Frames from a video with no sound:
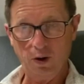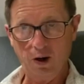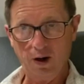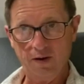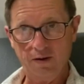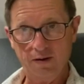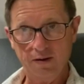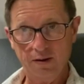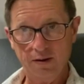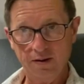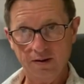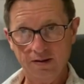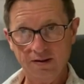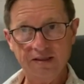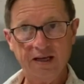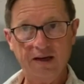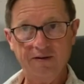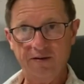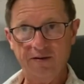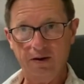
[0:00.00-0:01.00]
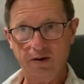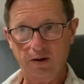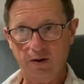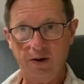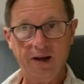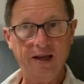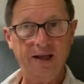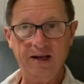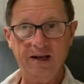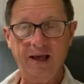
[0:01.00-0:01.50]
are seven or
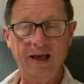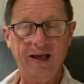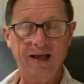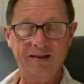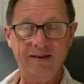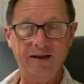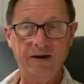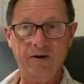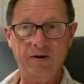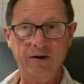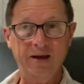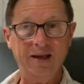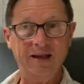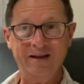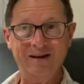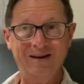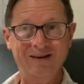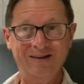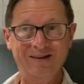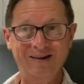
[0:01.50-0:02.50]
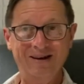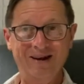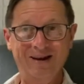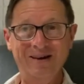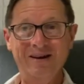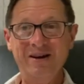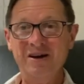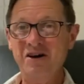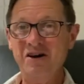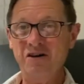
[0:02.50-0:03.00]
eight, eight there, eight, yeah.
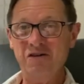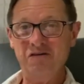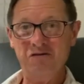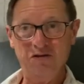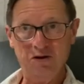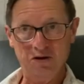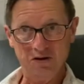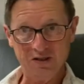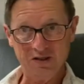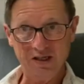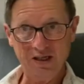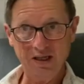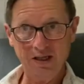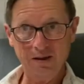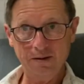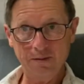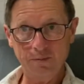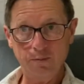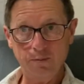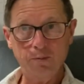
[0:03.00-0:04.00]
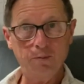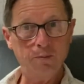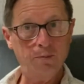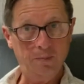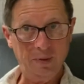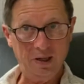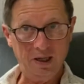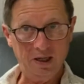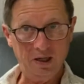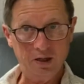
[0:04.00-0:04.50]
Falsity,
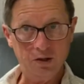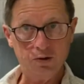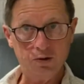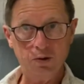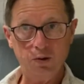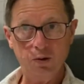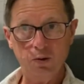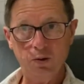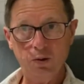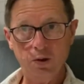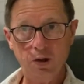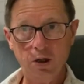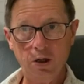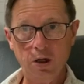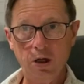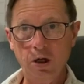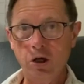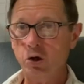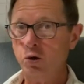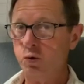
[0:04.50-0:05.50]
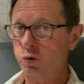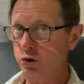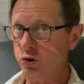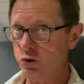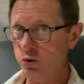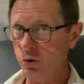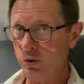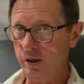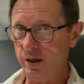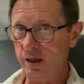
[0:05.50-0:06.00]
being untrue.
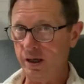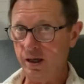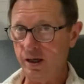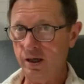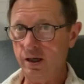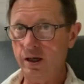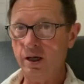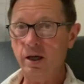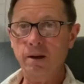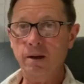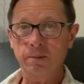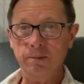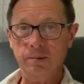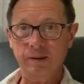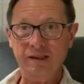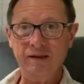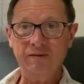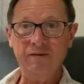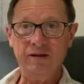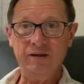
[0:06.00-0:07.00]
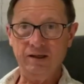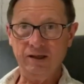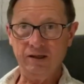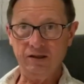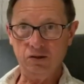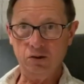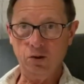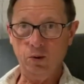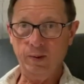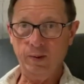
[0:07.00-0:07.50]
Credulity, believing things
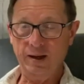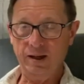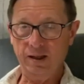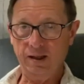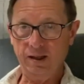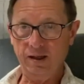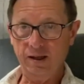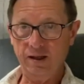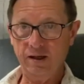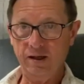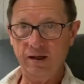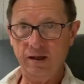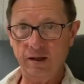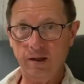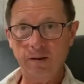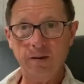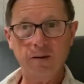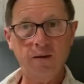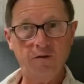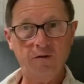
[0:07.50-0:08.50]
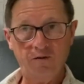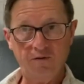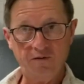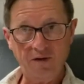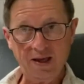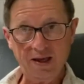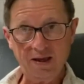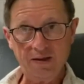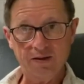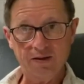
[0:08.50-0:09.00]
too readily.
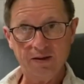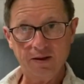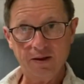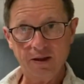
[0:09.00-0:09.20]
Faith,